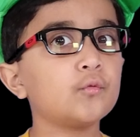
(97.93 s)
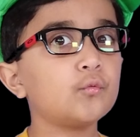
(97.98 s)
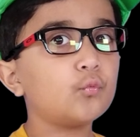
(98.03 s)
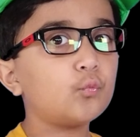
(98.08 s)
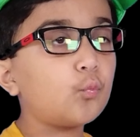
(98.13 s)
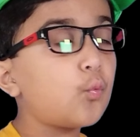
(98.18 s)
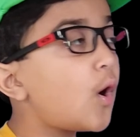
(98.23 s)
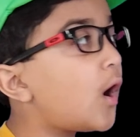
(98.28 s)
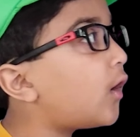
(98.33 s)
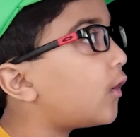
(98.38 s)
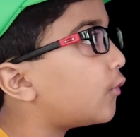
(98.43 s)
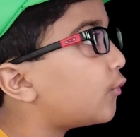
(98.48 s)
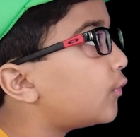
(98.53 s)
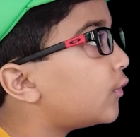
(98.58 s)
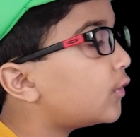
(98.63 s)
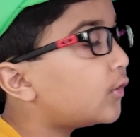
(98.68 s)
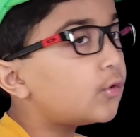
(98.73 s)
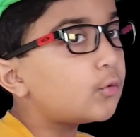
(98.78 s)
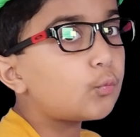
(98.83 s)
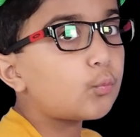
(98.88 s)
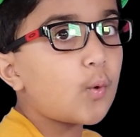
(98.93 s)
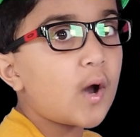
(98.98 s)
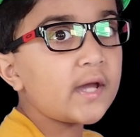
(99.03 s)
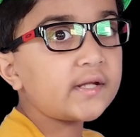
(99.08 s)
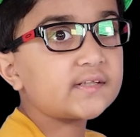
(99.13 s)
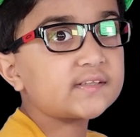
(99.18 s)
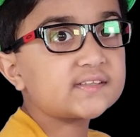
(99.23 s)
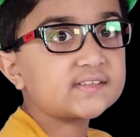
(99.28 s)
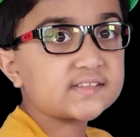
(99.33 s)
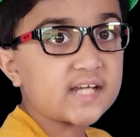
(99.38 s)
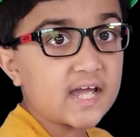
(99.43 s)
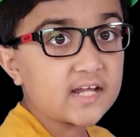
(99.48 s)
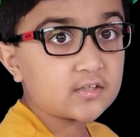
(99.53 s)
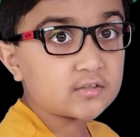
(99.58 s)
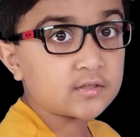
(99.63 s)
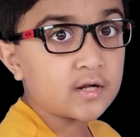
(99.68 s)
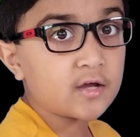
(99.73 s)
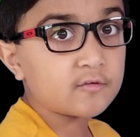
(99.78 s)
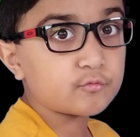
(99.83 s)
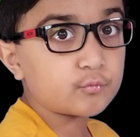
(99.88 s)
Whoa! Why does
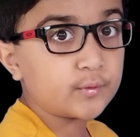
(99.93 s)
Saturn have